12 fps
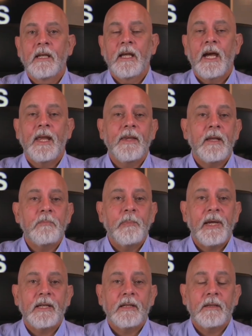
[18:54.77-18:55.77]
And then
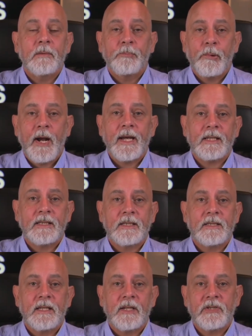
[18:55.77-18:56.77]
pick a practice
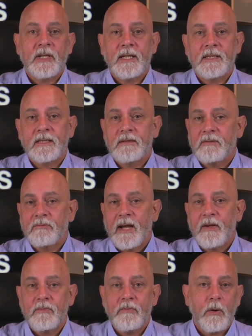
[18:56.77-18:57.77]
such as the
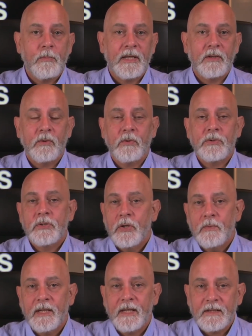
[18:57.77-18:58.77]
round robin or 2
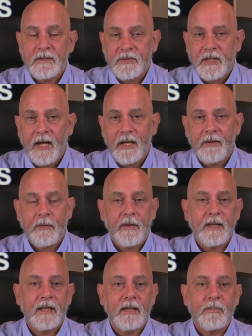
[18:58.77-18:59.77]
minutes of silent
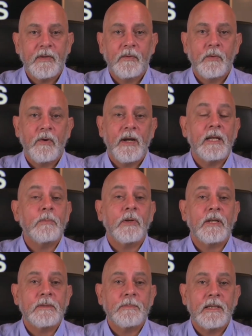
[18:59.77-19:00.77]
thinking before
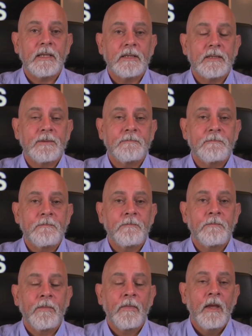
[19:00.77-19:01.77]
anybody speaks.
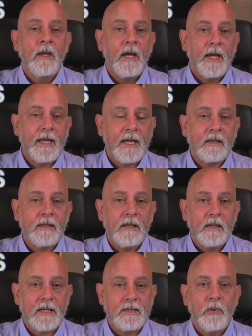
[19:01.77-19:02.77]
Again,
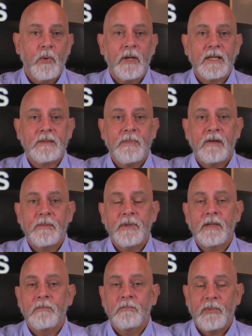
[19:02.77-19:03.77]
a small
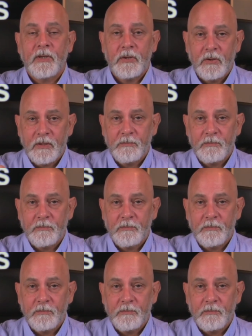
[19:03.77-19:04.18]
experiment, but you can